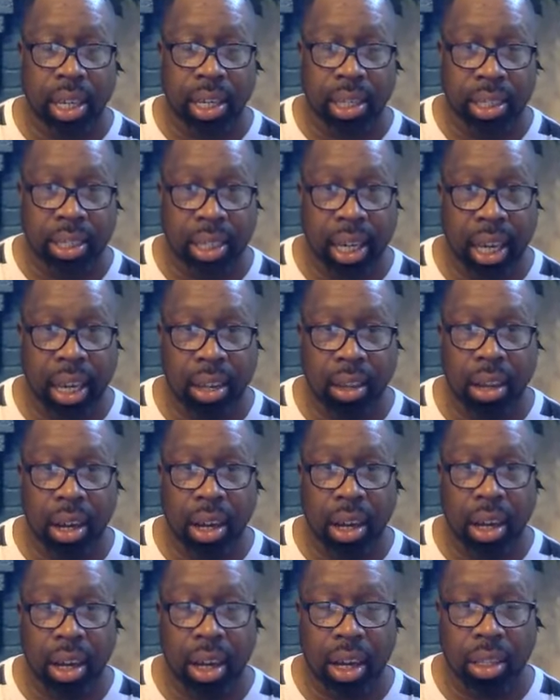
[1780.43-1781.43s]
They,
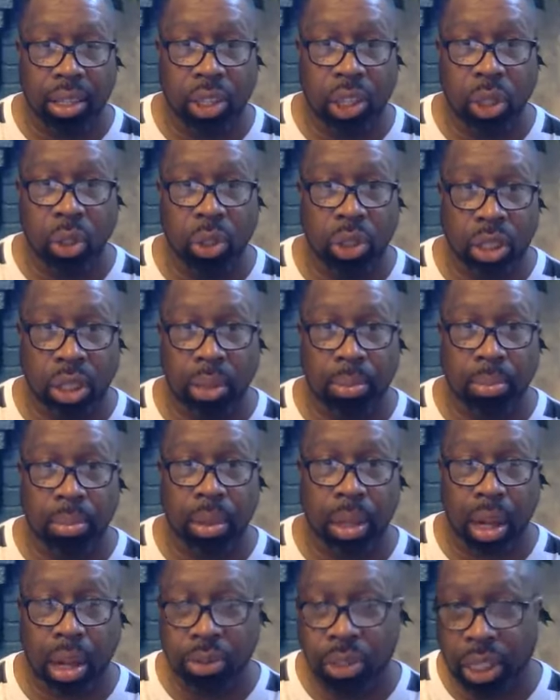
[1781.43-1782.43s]
uh, uh, Joseph
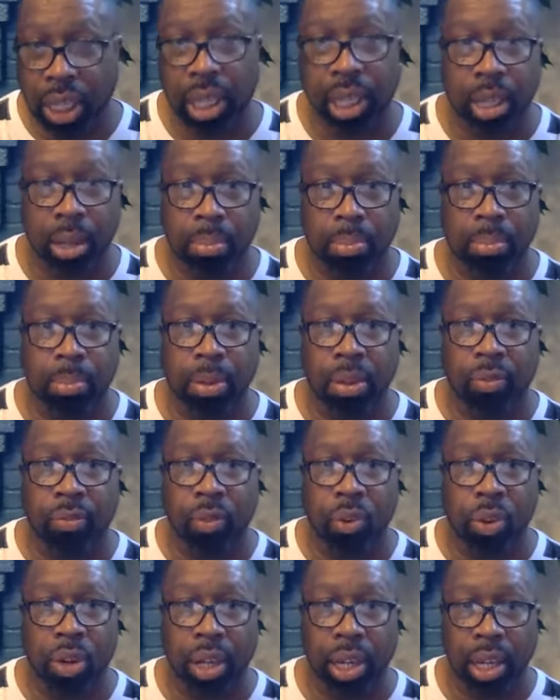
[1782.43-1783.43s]
uh, Jacob,
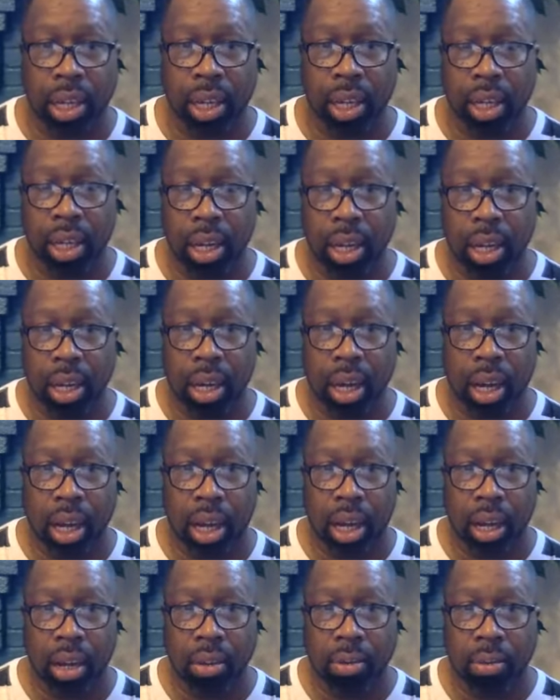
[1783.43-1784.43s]
before he
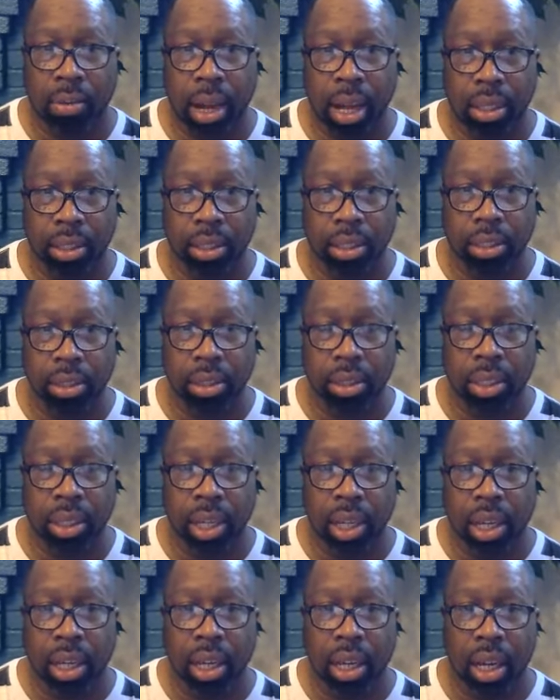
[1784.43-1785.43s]
uh, wrestles
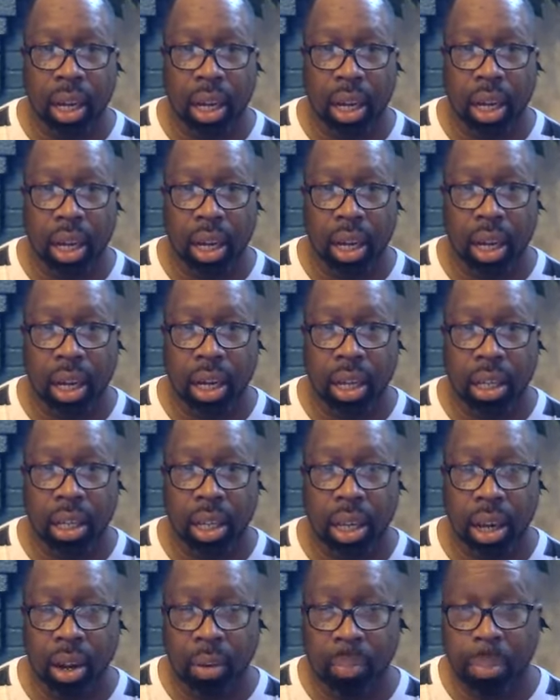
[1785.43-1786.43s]
uh,
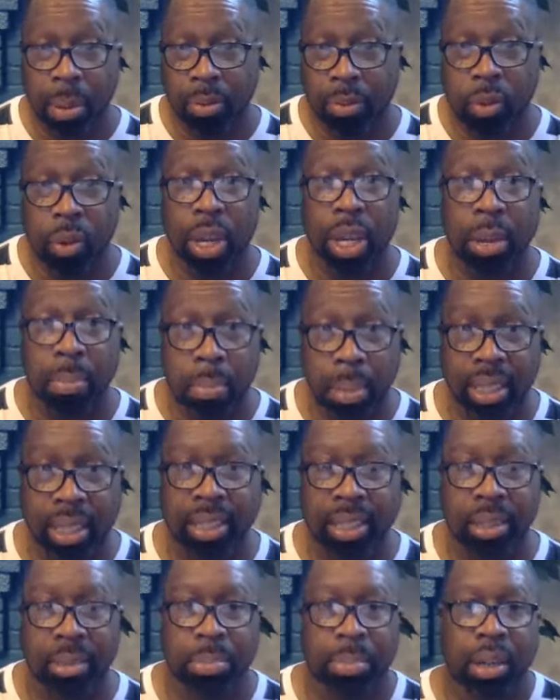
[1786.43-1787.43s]
uh, before he meets
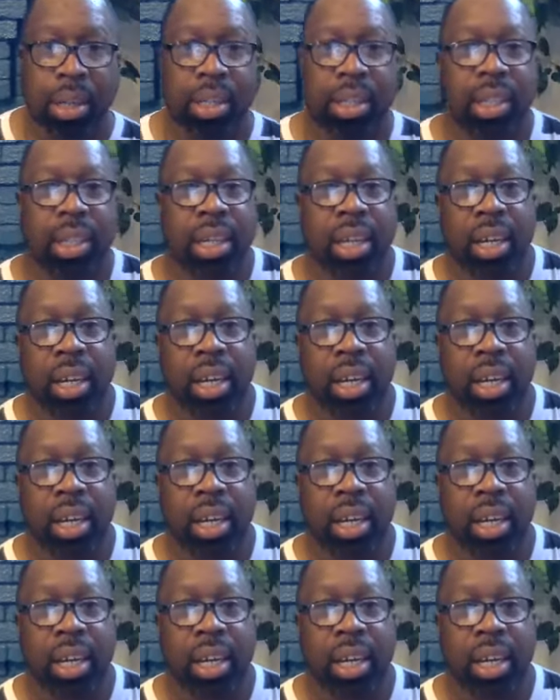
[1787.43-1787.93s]
his brother,